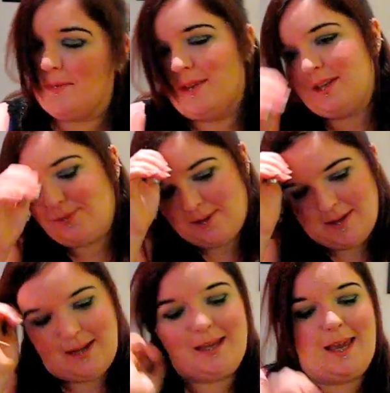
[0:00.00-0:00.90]
This
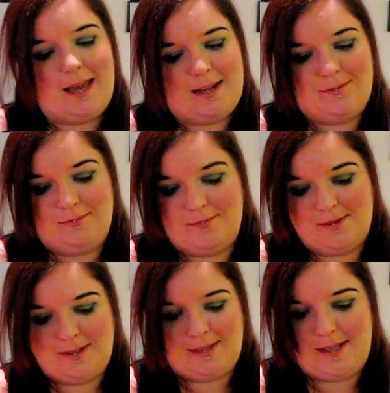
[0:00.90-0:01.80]
one again,
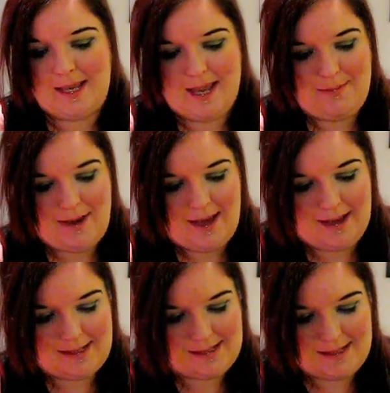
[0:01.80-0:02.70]
TK
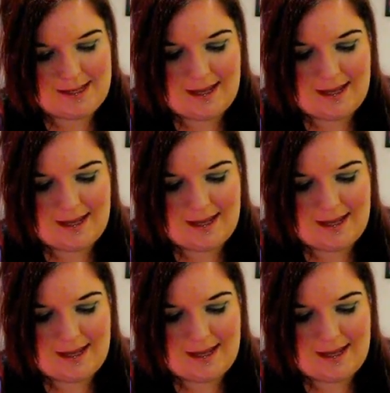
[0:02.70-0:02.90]
Maxx.